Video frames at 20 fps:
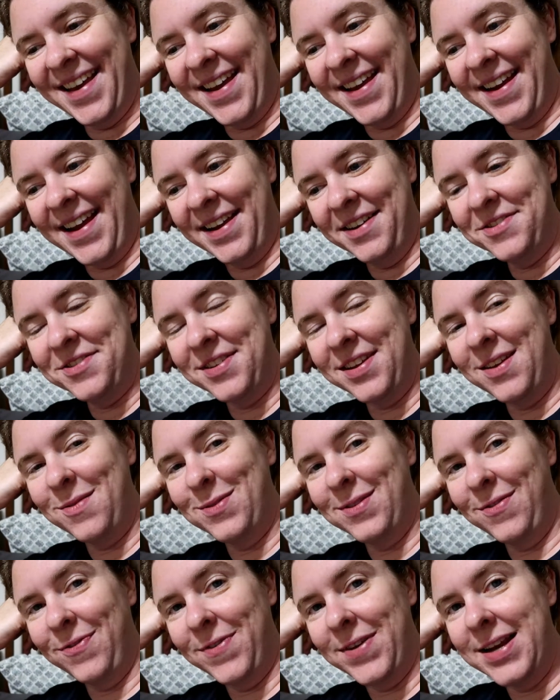And actually
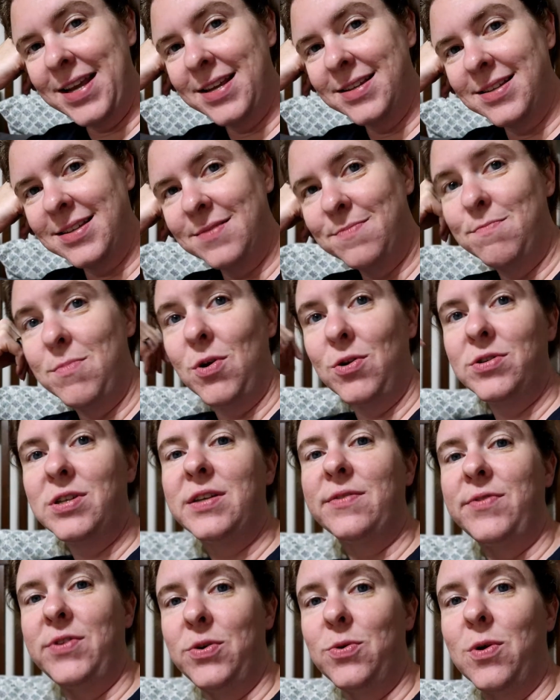what's funny is, is
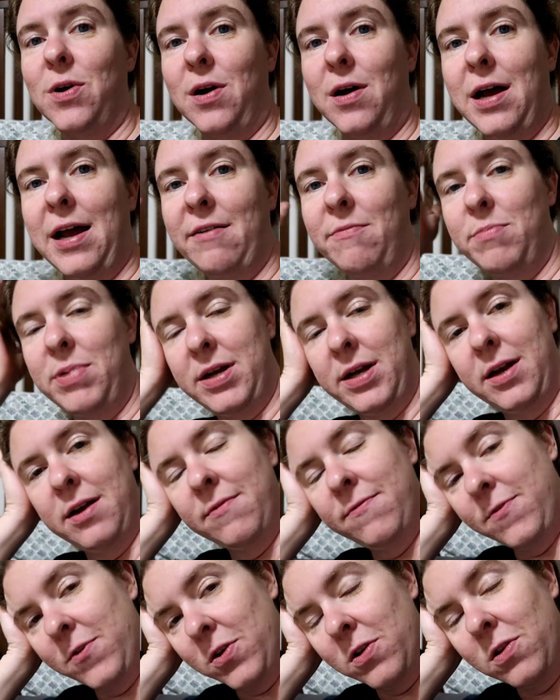most of you all have been
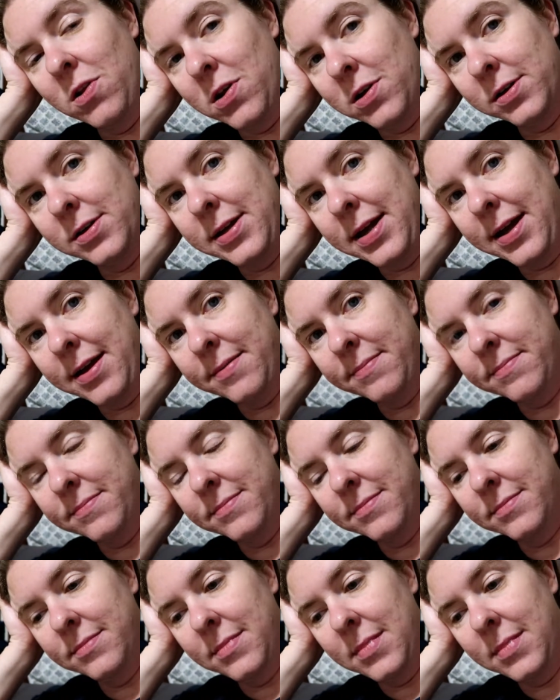here for a long time.